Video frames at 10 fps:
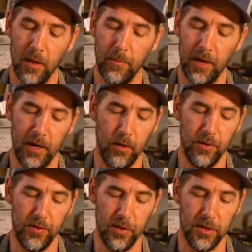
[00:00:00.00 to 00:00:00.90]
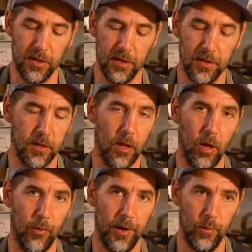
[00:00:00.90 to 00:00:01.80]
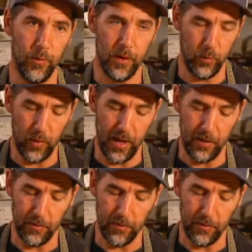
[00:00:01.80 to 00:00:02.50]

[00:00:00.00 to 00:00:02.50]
but I know that this is already really wet,